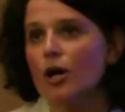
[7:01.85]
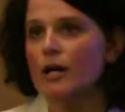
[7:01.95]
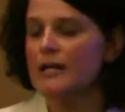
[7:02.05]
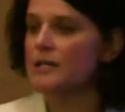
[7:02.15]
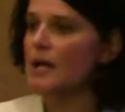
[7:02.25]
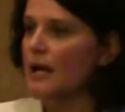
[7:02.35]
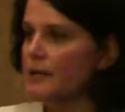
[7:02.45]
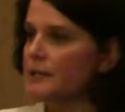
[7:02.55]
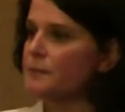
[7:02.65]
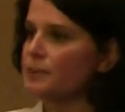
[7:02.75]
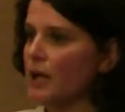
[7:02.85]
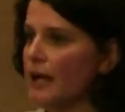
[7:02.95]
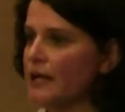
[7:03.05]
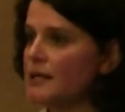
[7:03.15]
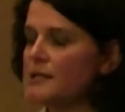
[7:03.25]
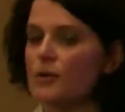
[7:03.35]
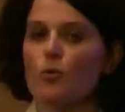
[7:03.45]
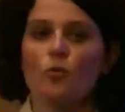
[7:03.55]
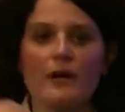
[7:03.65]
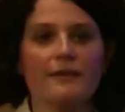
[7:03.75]
in non-compliance
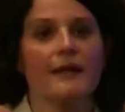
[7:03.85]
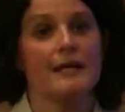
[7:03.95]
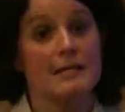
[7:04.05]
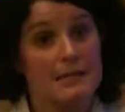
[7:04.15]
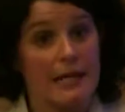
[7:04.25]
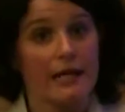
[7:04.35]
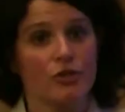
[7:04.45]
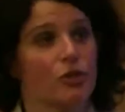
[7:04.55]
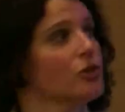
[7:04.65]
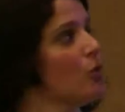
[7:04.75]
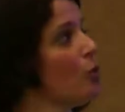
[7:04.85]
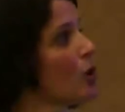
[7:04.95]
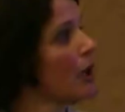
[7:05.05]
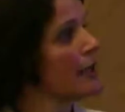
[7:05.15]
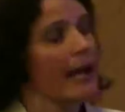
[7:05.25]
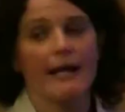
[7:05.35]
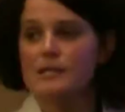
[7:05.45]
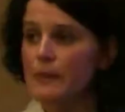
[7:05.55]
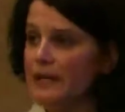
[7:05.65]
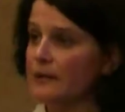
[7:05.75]
with a standard or an
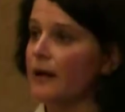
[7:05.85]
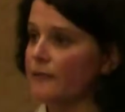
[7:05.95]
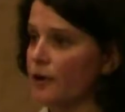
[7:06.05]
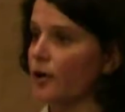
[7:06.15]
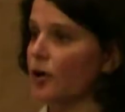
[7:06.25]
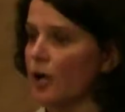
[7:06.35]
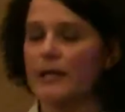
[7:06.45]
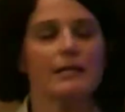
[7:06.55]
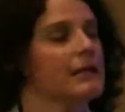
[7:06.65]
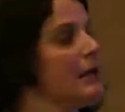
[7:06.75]
aspect of our audit,